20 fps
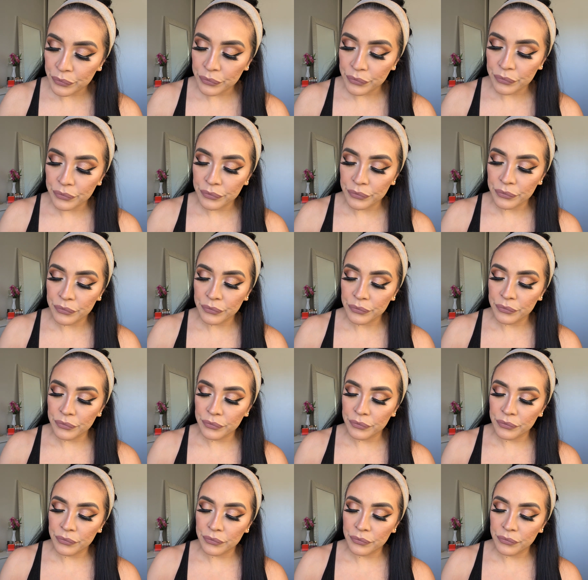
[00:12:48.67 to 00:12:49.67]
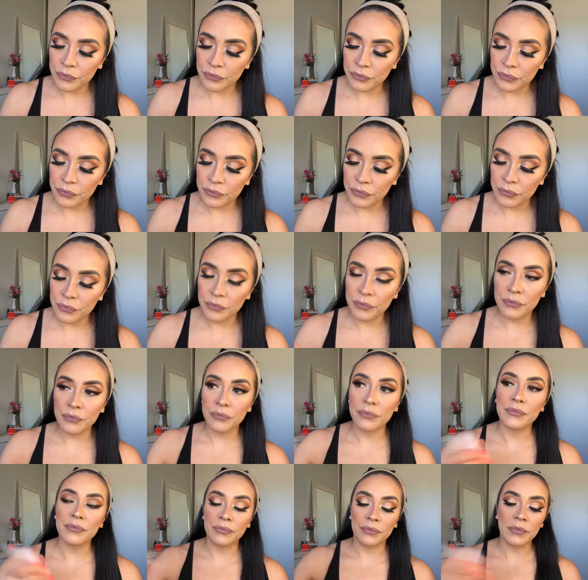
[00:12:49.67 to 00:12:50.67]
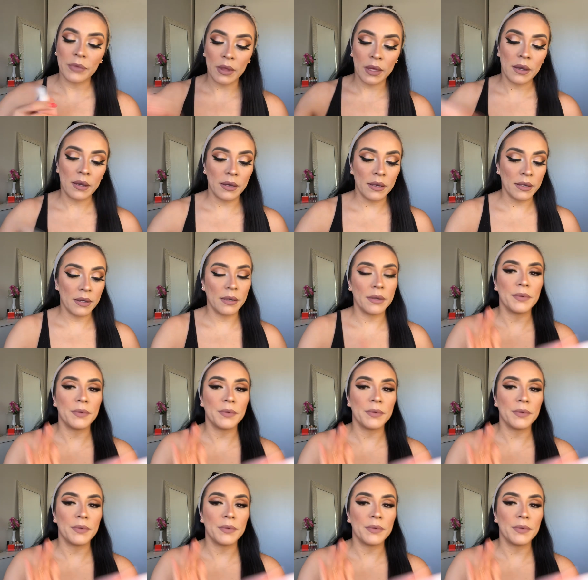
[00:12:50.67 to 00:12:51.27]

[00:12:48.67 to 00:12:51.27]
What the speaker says: [no speech]